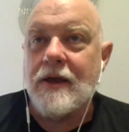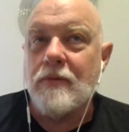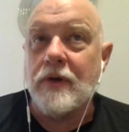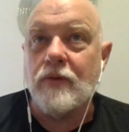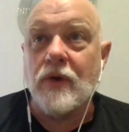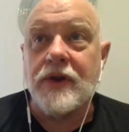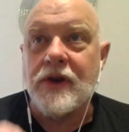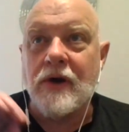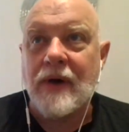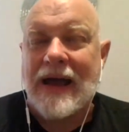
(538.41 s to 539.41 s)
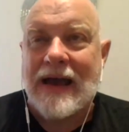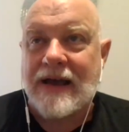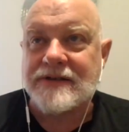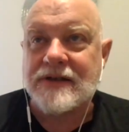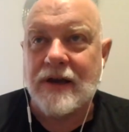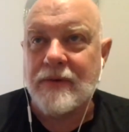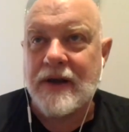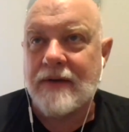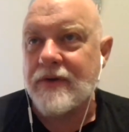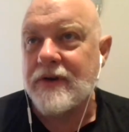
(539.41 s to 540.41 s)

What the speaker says: But with no ask, I would never